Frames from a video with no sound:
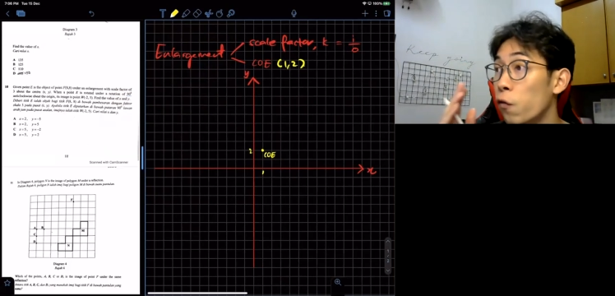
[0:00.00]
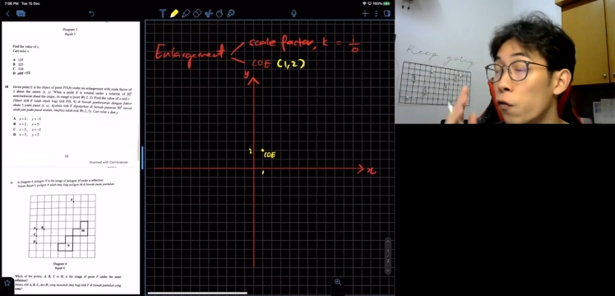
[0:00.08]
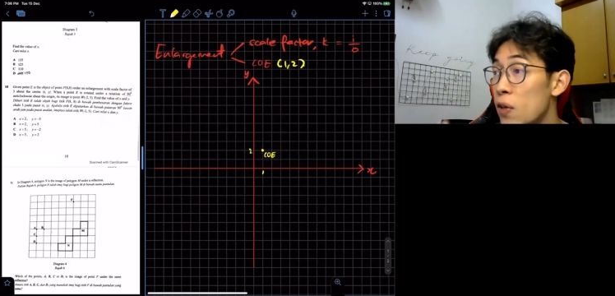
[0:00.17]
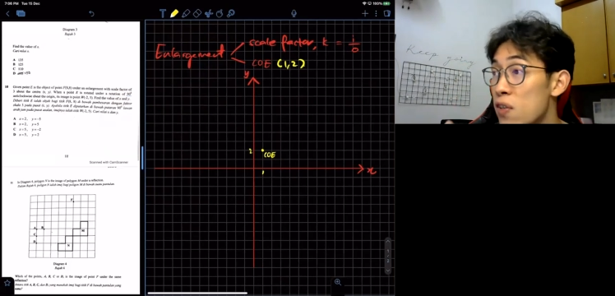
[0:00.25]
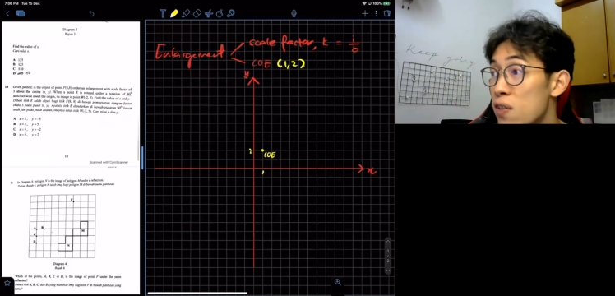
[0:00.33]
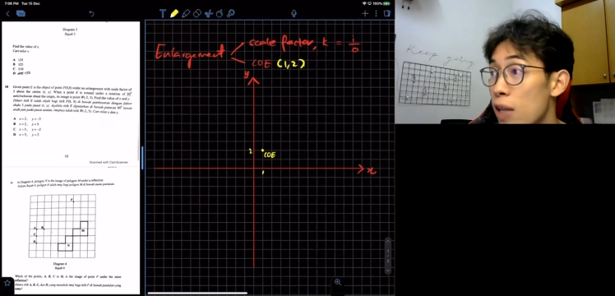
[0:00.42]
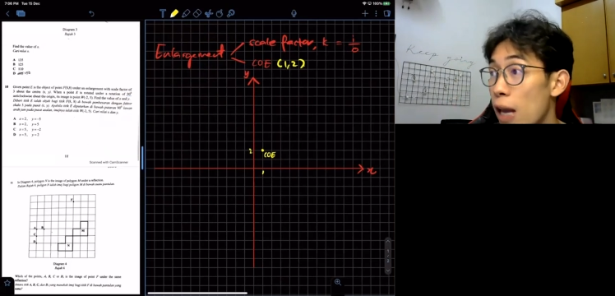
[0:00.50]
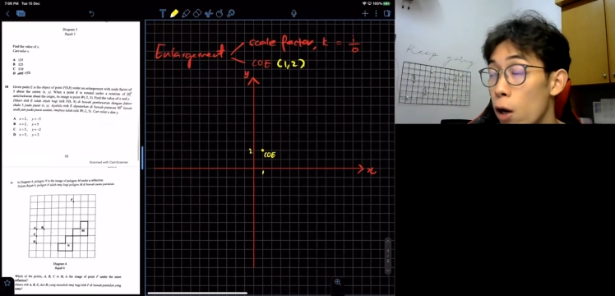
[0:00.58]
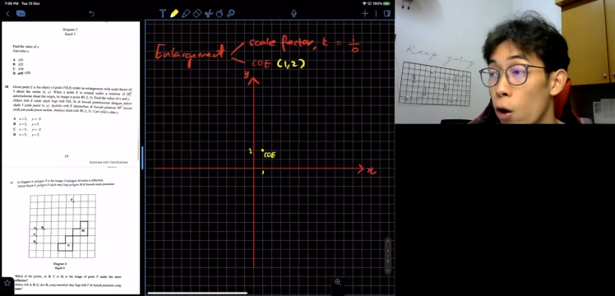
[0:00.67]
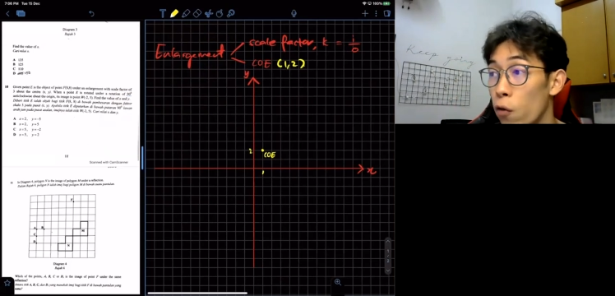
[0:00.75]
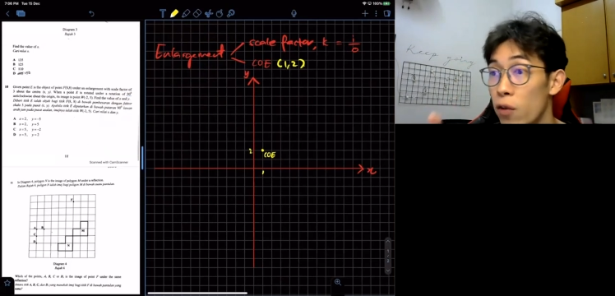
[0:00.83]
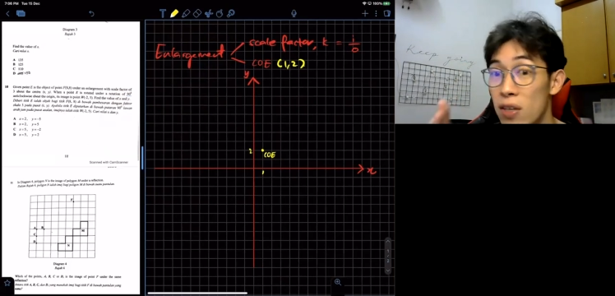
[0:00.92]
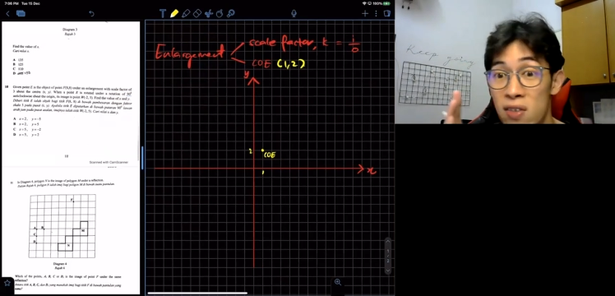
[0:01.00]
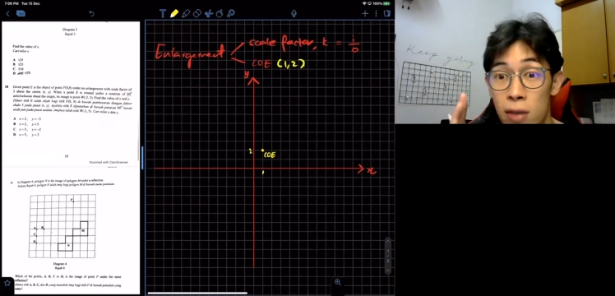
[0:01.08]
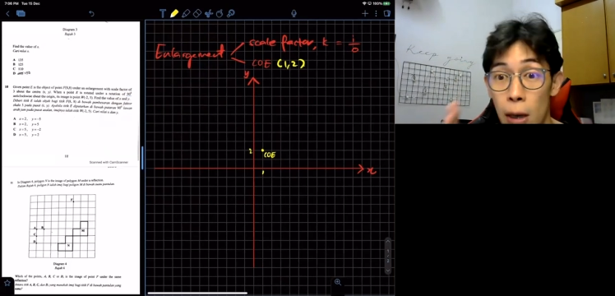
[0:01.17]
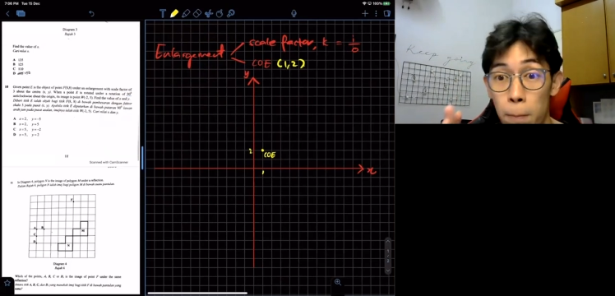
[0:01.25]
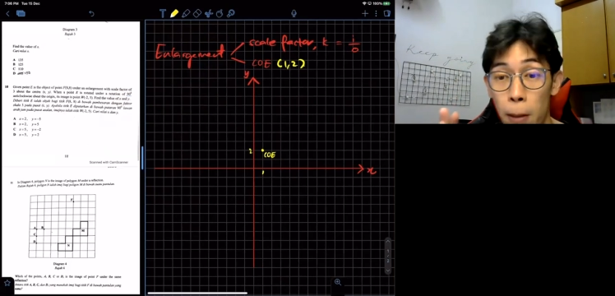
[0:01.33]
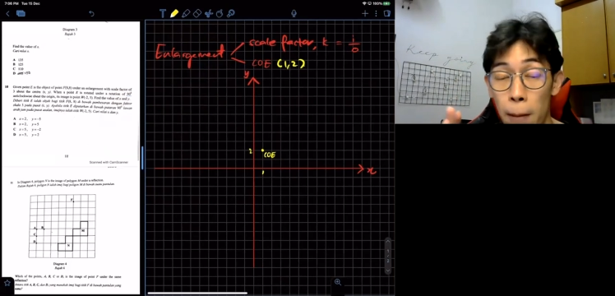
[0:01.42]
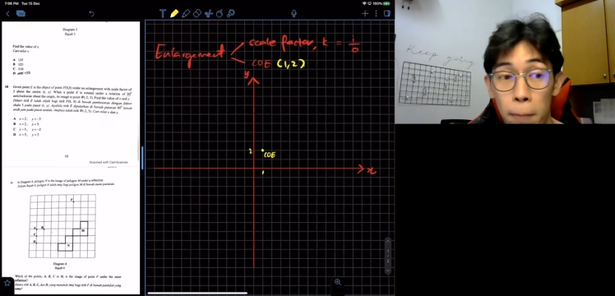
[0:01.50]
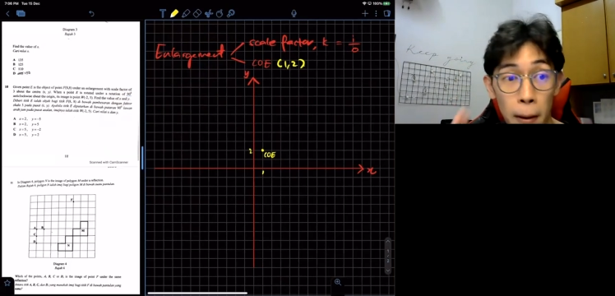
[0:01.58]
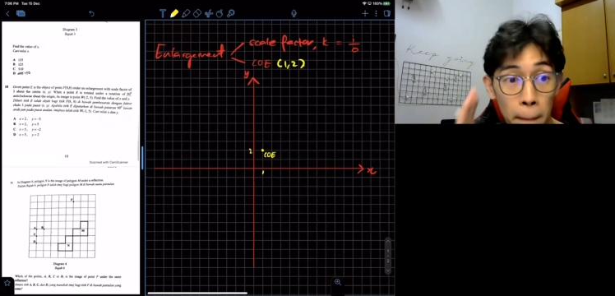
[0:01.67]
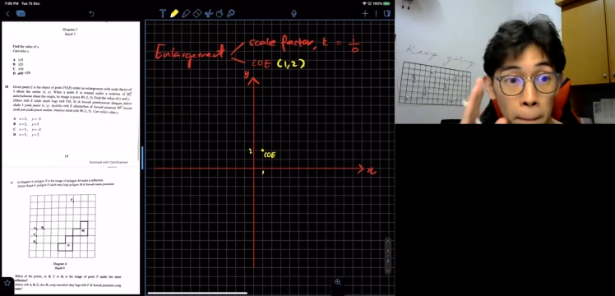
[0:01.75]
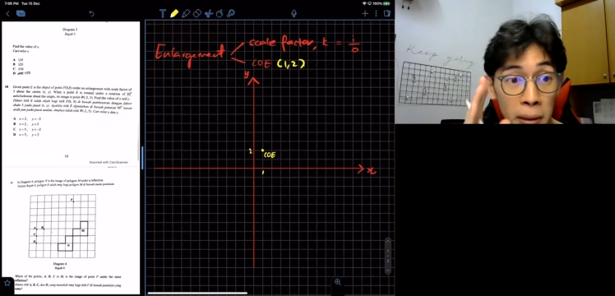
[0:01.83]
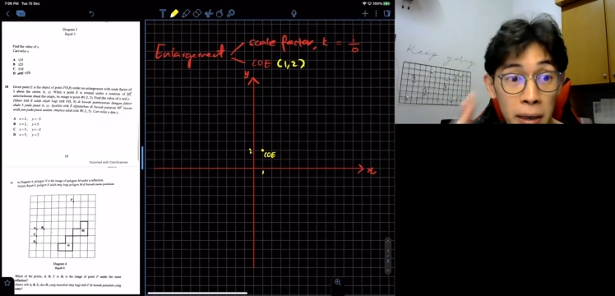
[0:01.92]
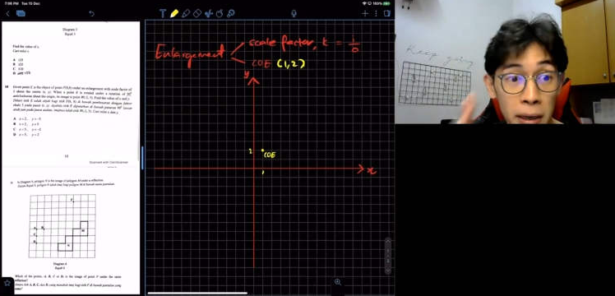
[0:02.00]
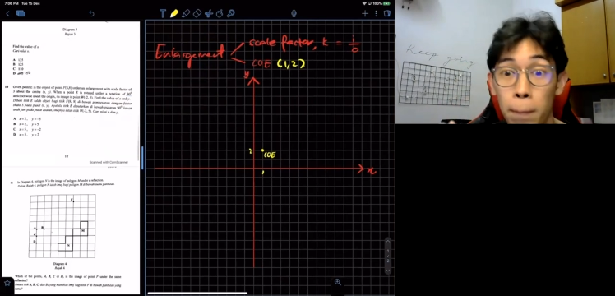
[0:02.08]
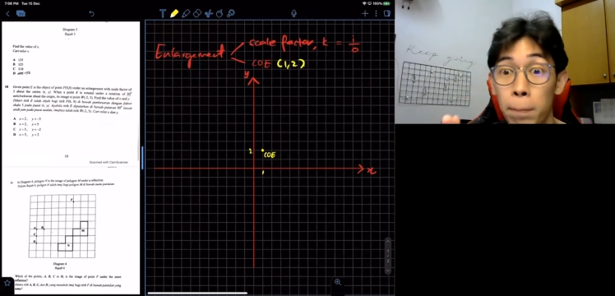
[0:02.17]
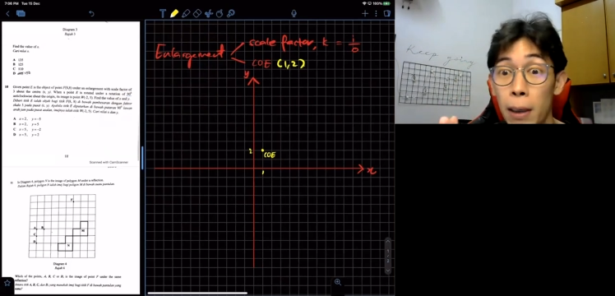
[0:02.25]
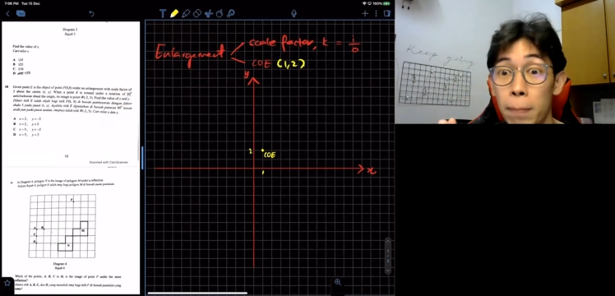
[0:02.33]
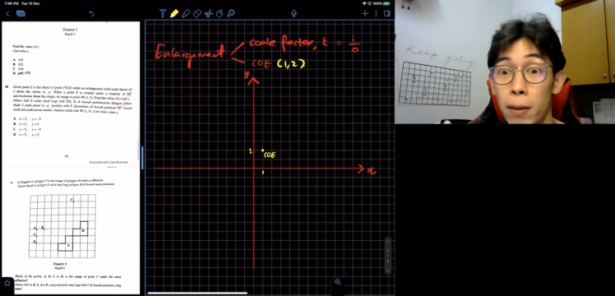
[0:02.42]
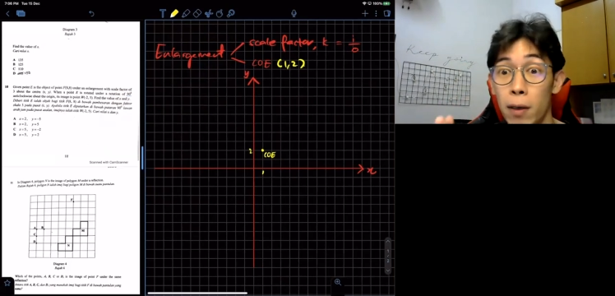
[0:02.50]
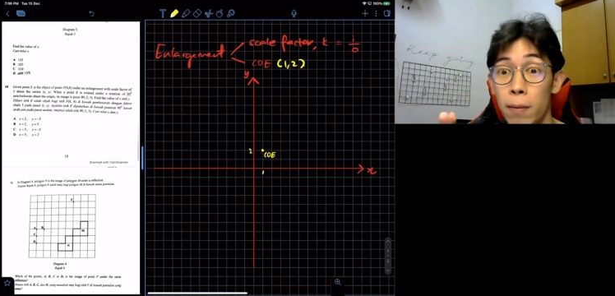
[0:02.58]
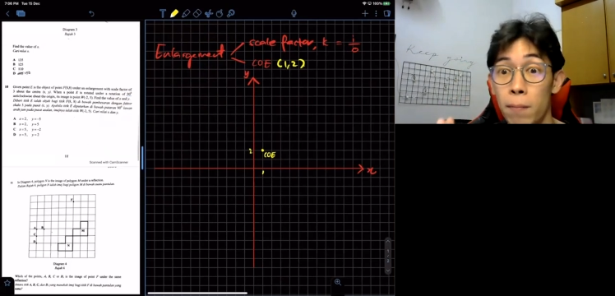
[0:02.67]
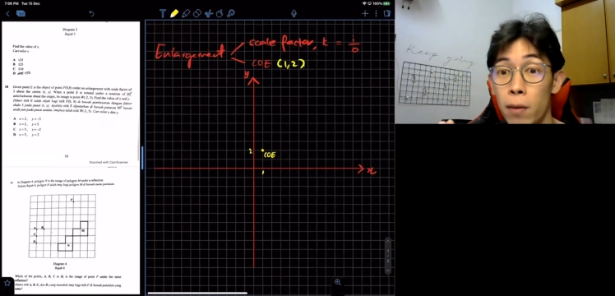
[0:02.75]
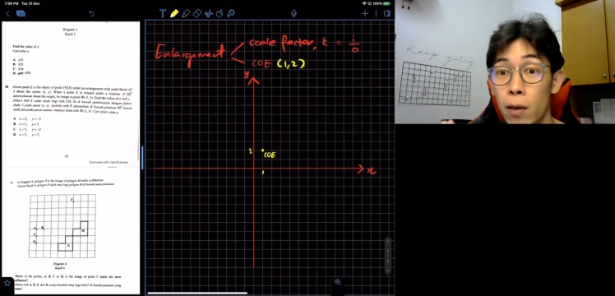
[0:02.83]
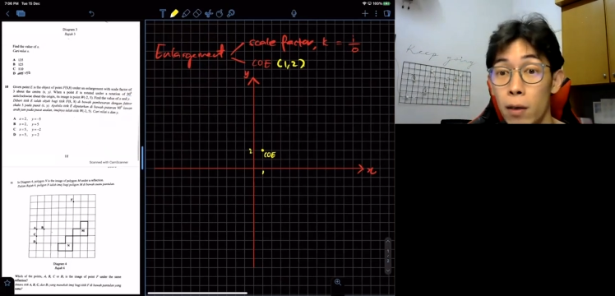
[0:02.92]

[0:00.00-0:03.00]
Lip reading: first set of state paper, Penang paper.